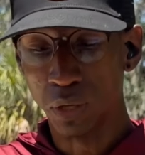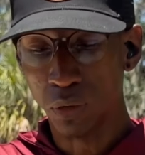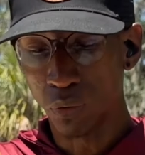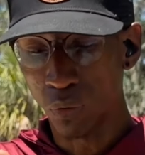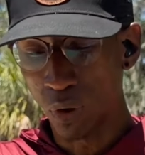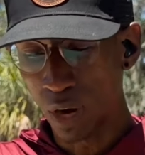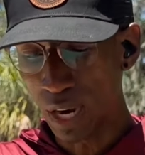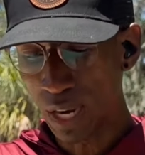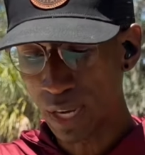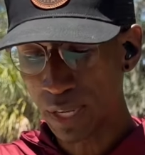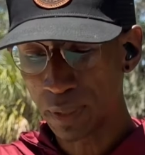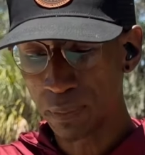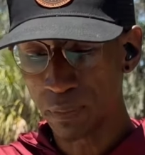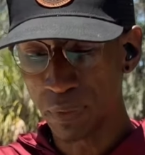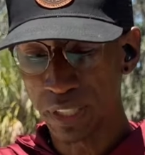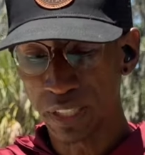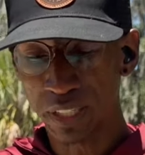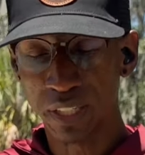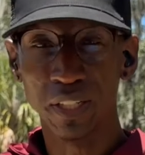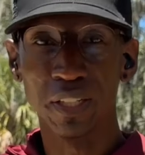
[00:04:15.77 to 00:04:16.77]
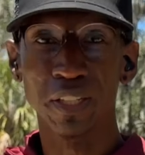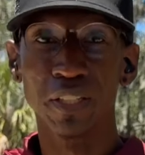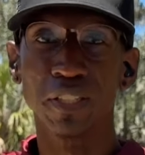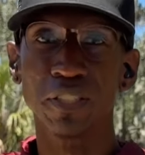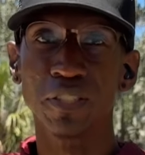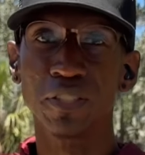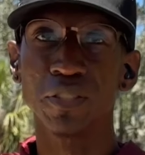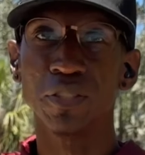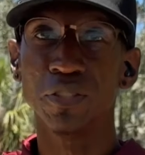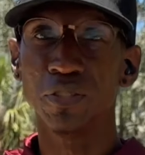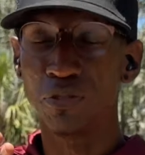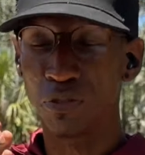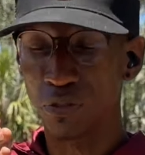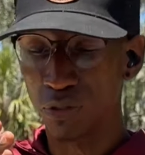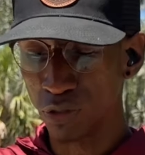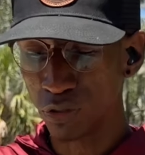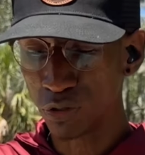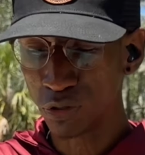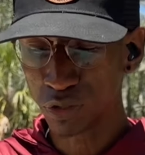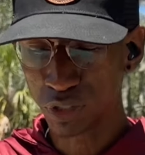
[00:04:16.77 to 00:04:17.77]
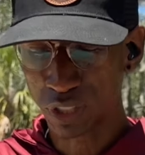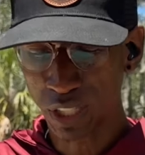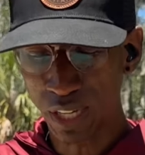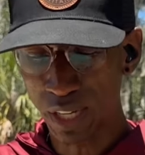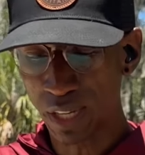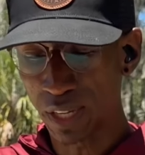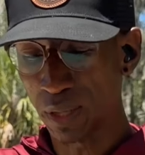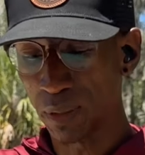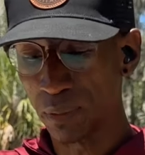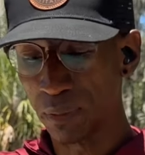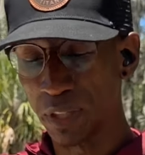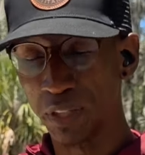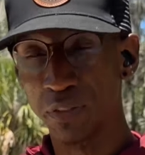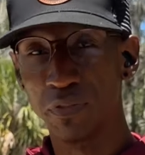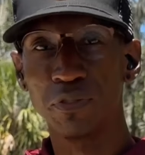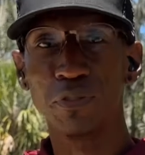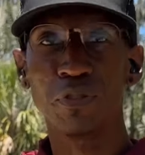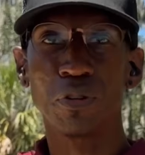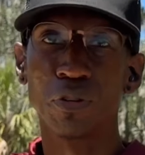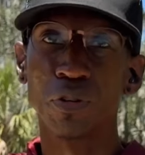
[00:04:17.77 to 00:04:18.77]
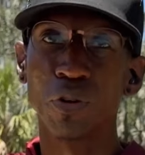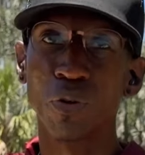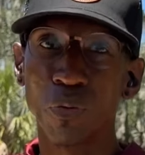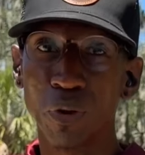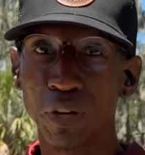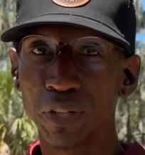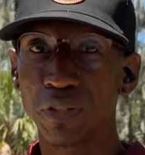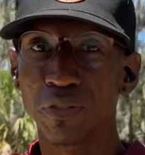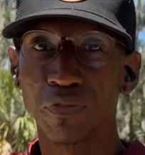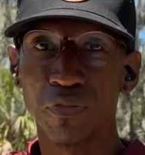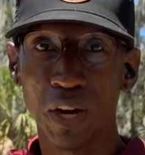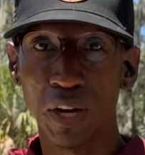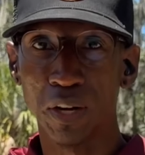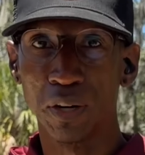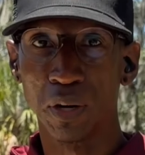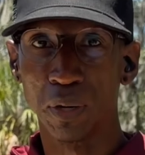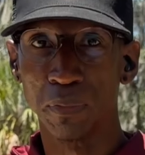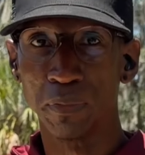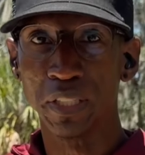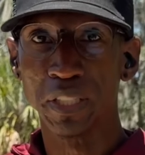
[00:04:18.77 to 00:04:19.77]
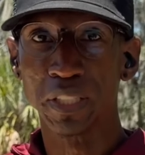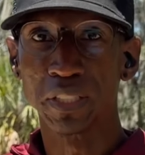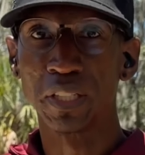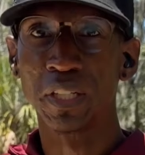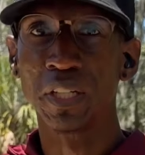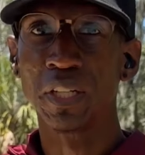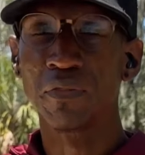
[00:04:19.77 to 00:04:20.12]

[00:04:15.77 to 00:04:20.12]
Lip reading: Why? Because you'll lose time if you don't know where your firearm is.